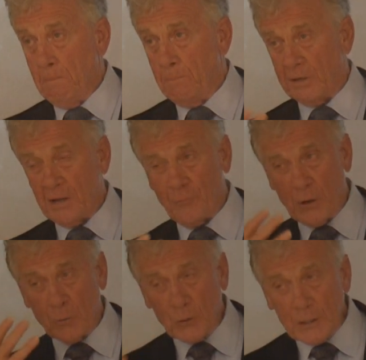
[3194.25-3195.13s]
but if
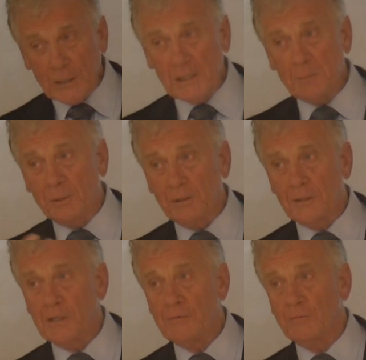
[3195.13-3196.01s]
we really
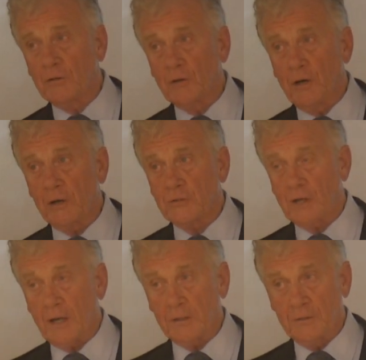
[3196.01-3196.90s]
believe that God is
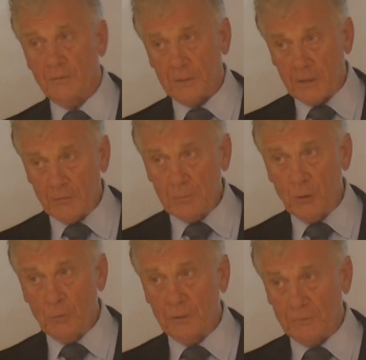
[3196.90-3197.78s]
active in every
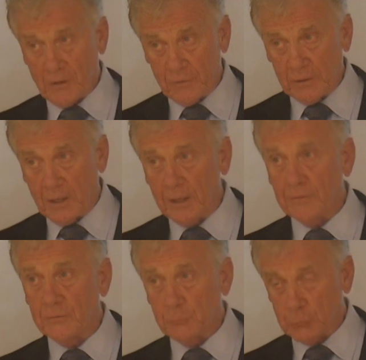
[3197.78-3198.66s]
moment of every
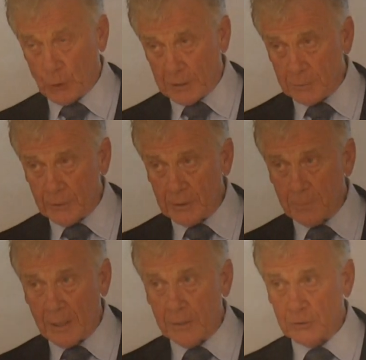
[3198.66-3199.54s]
life, trying to bring
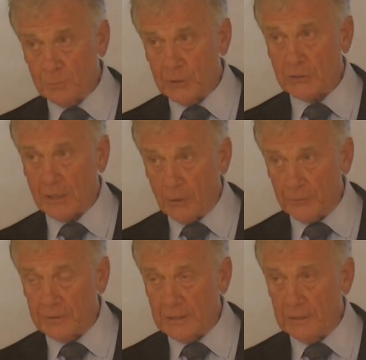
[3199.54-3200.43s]
about as much
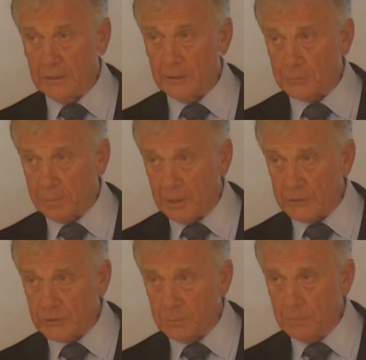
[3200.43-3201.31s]
health and healing as
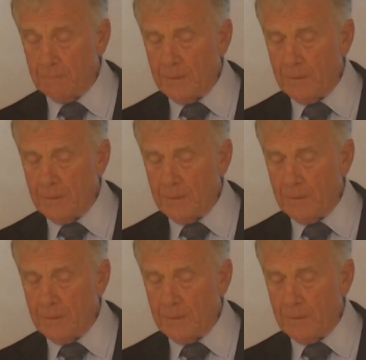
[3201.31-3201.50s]
possible,